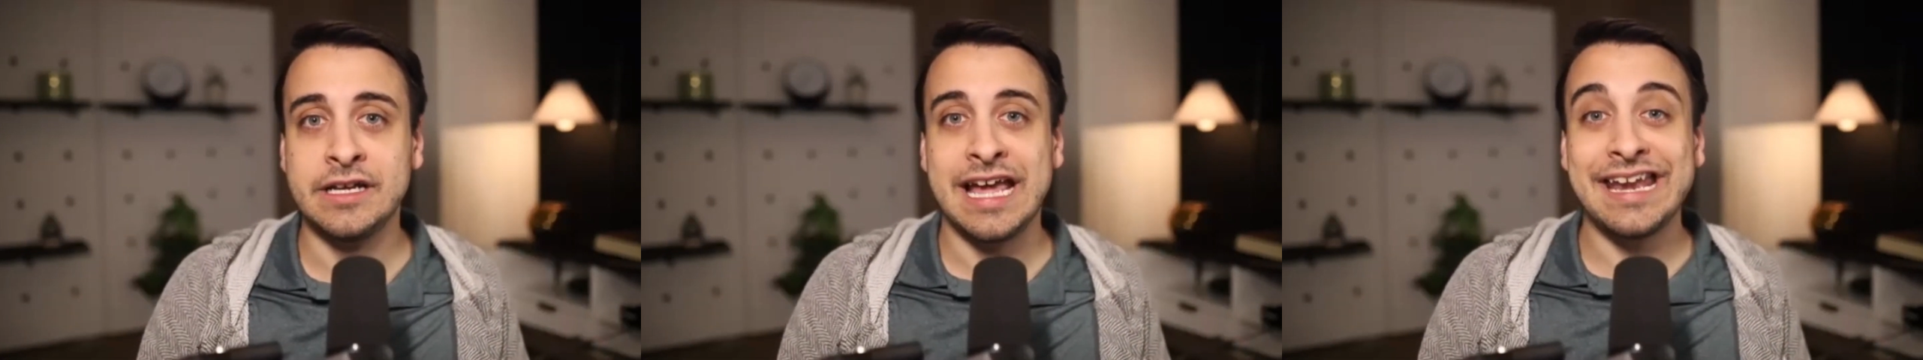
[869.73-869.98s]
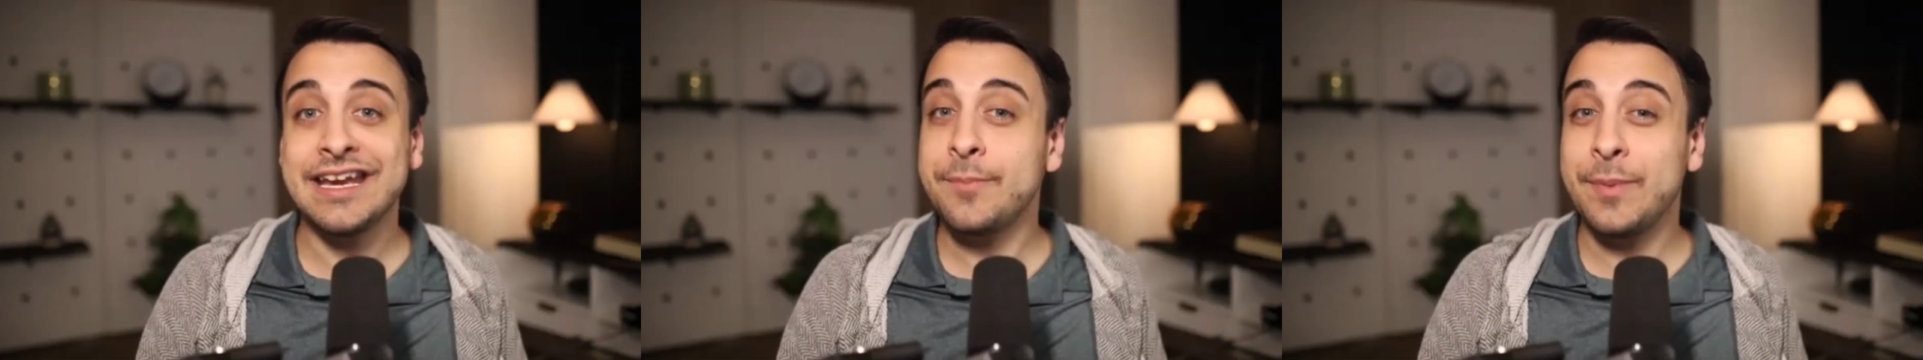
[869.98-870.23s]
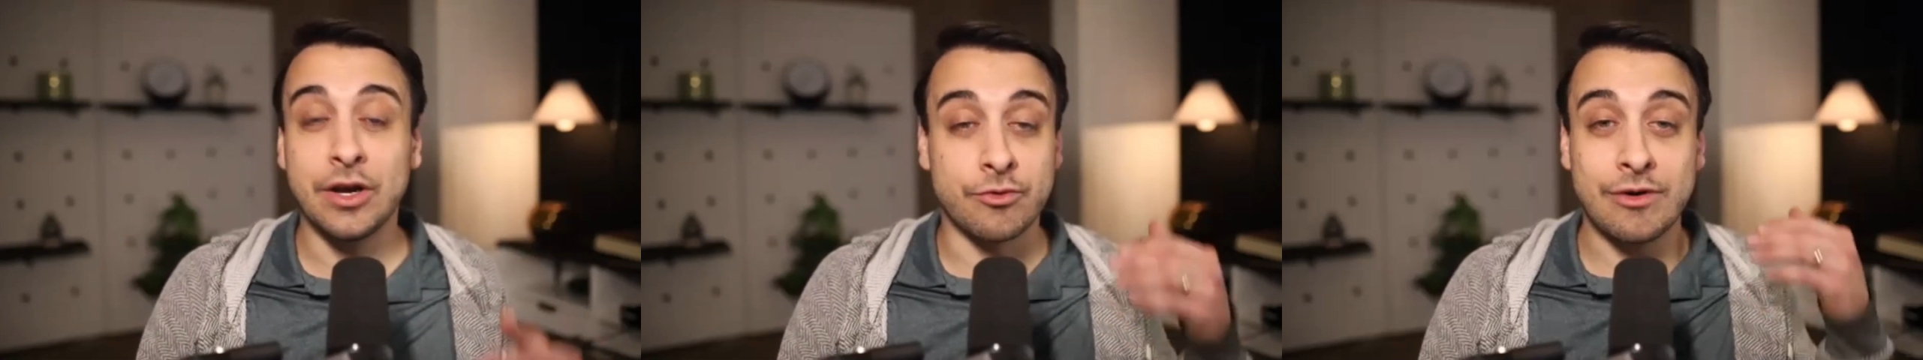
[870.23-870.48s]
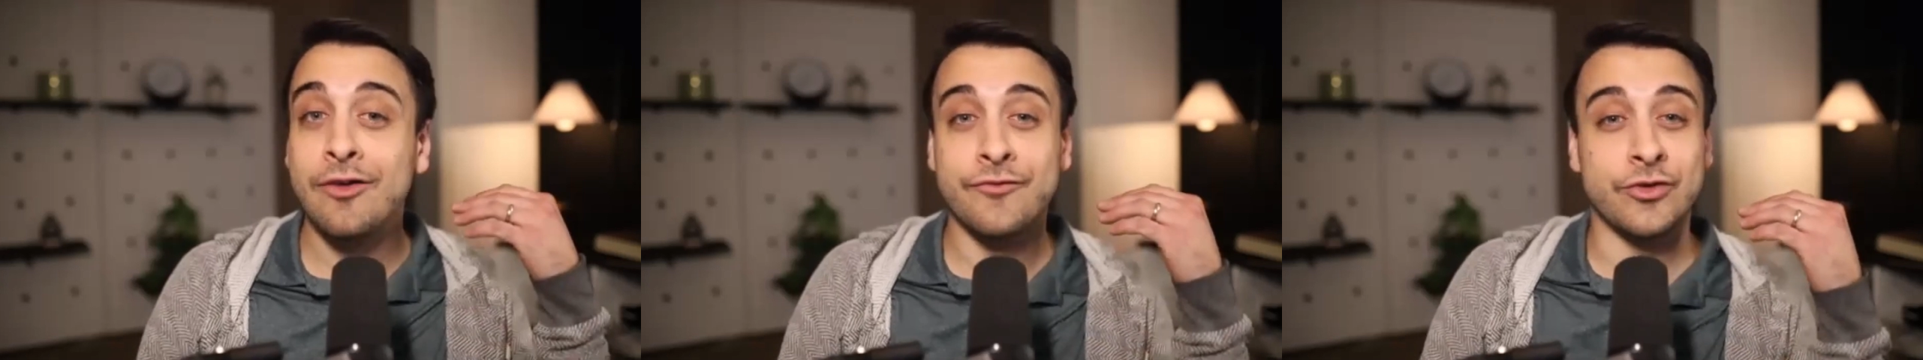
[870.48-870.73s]
And it had been
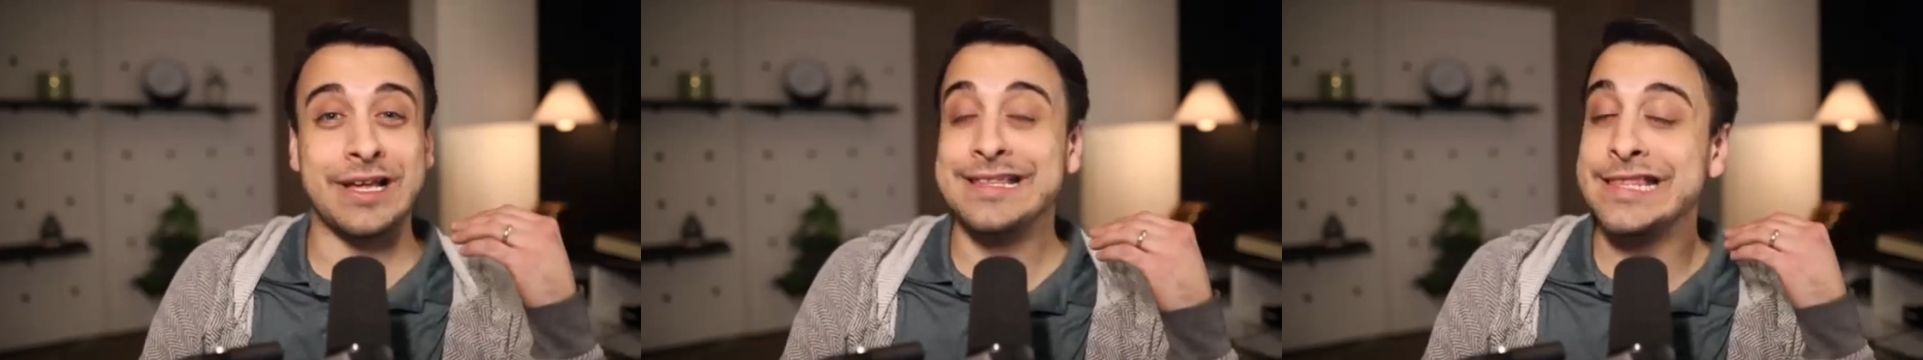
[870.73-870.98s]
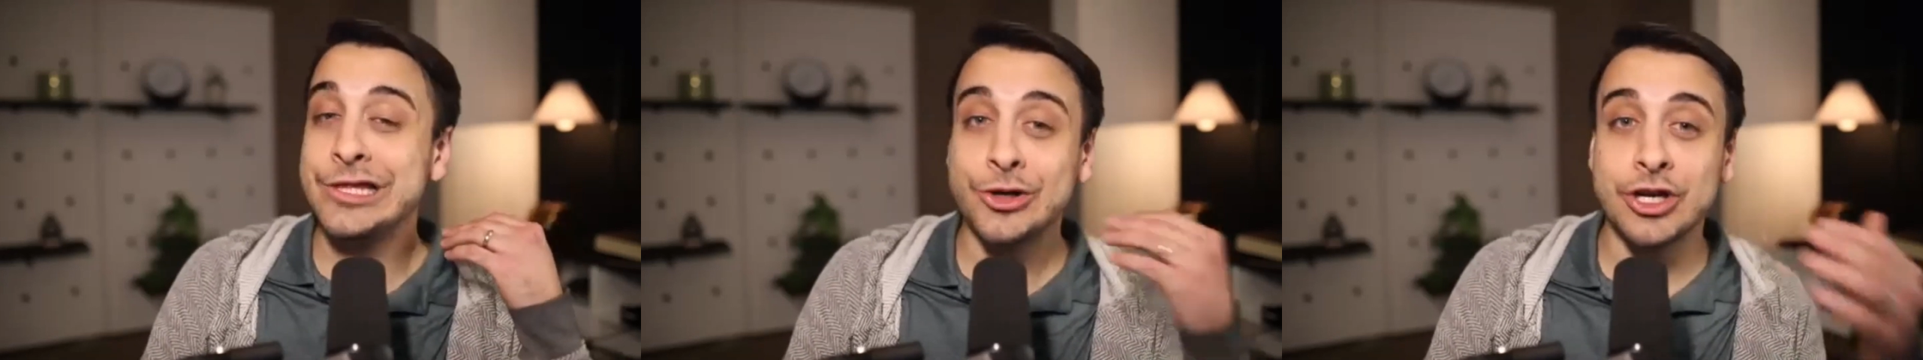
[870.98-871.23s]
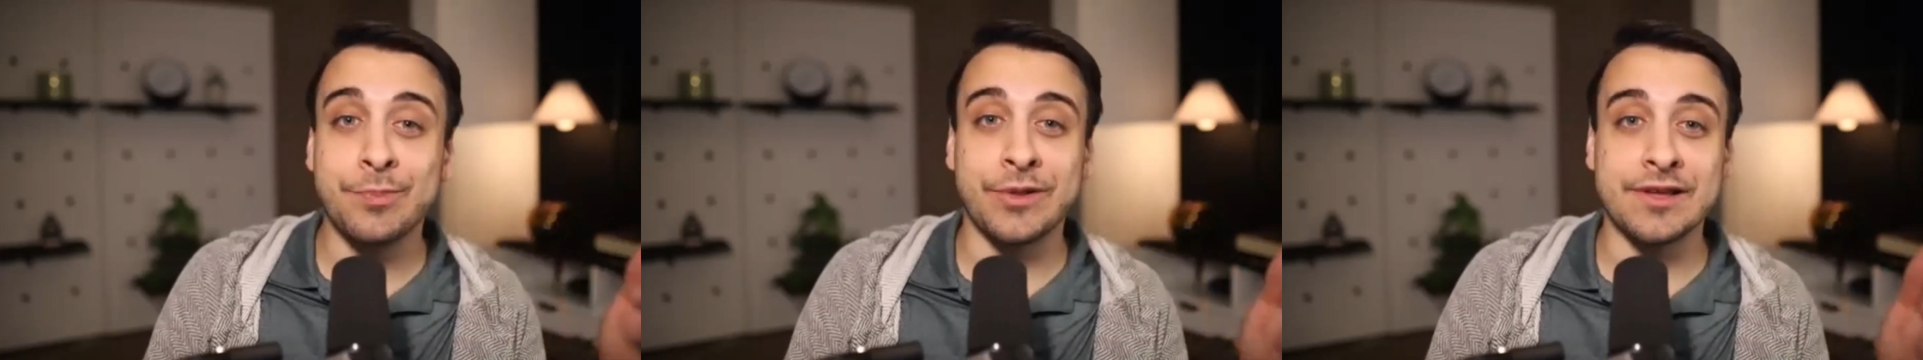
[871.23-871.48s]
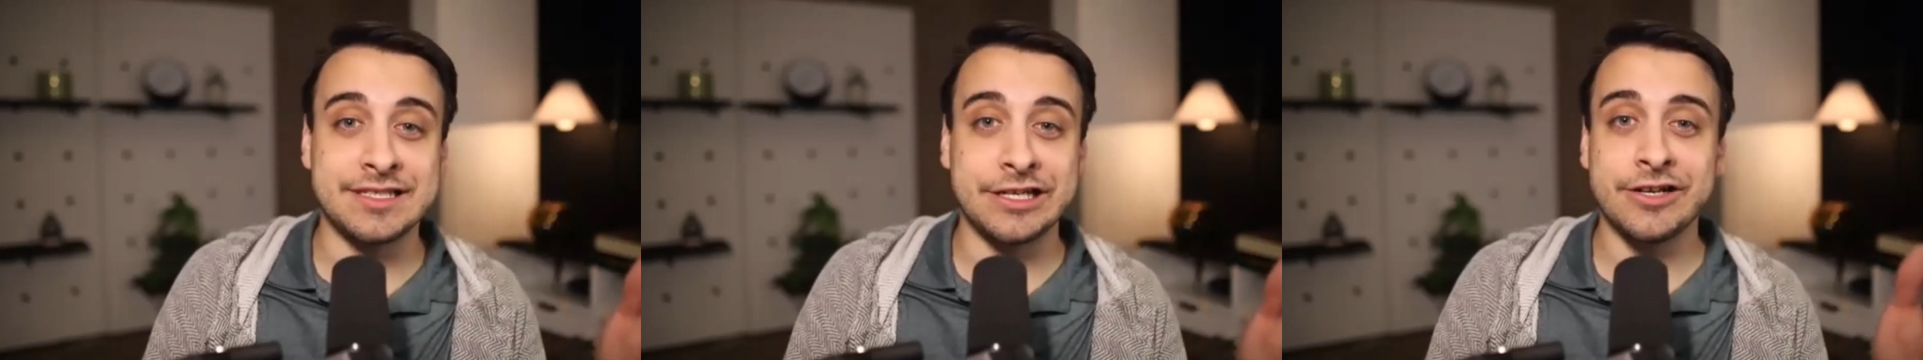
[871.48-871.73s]
around for like 30
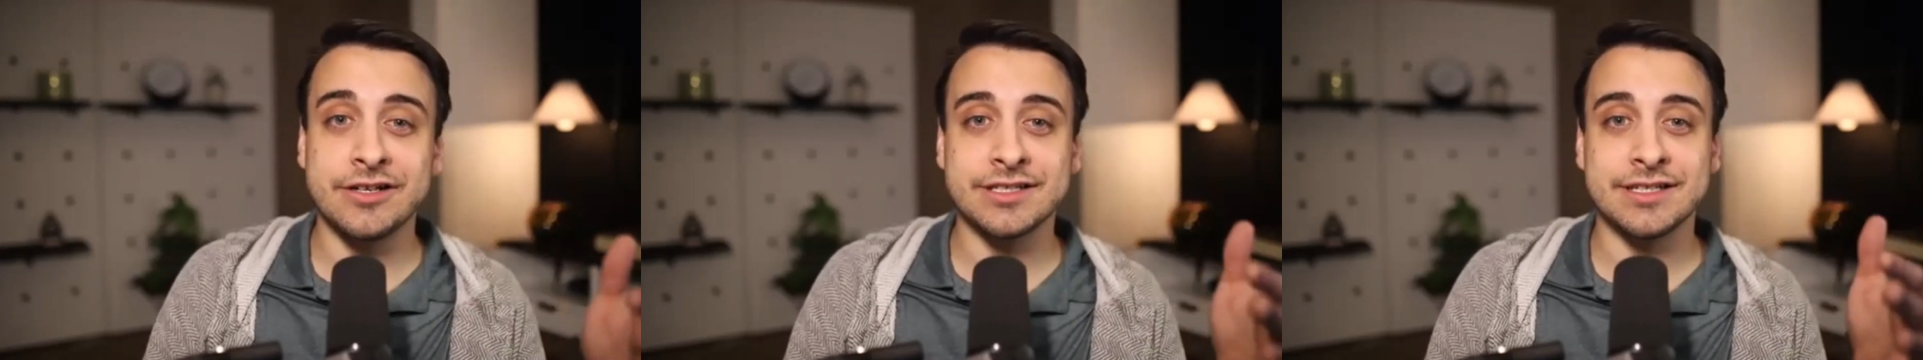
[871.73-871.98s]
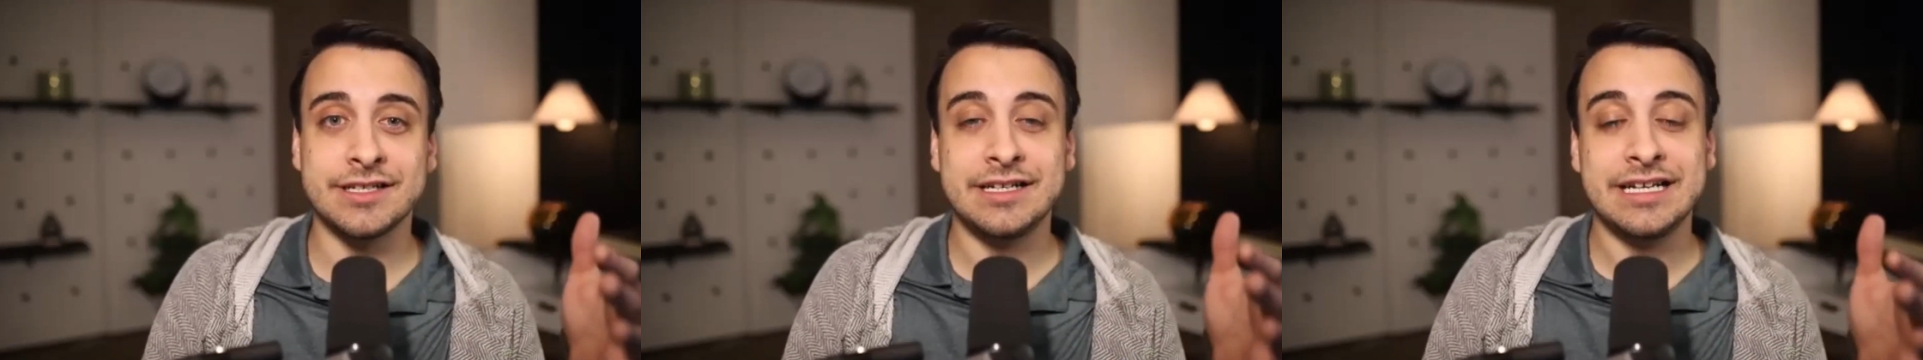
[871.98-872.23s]
plus years.